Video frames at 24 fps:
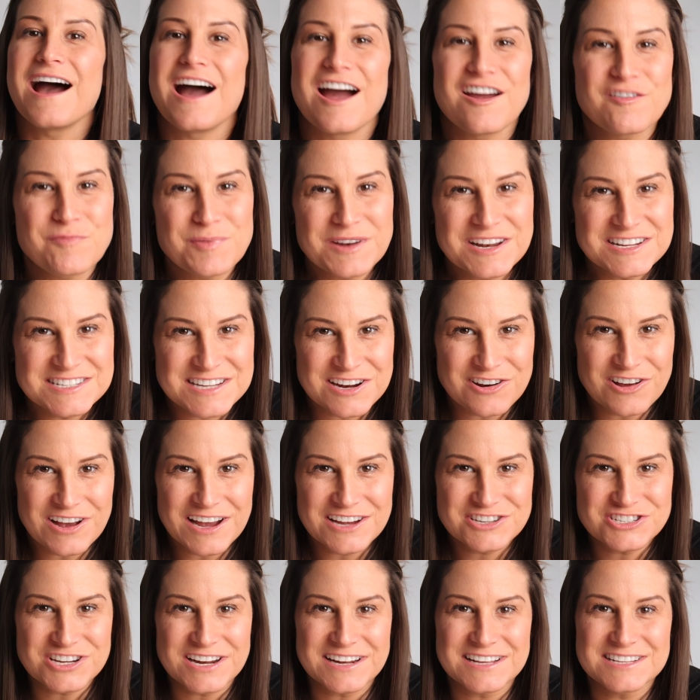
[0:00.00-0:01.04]
I've been a dental
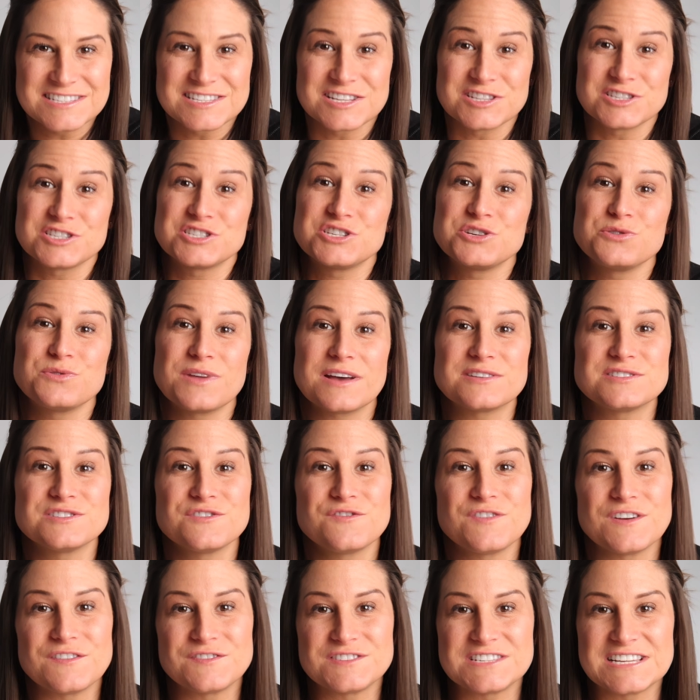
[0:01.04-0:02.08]
hygienist since
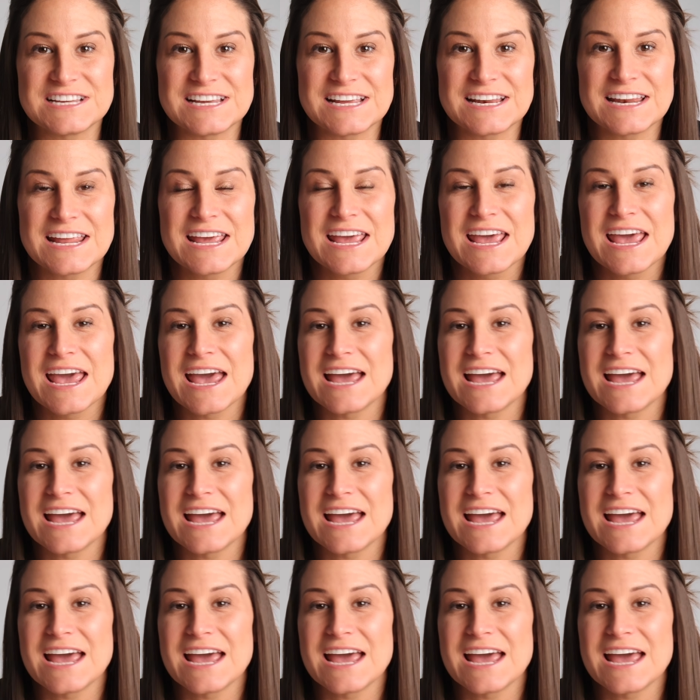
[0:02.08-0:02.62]
2015,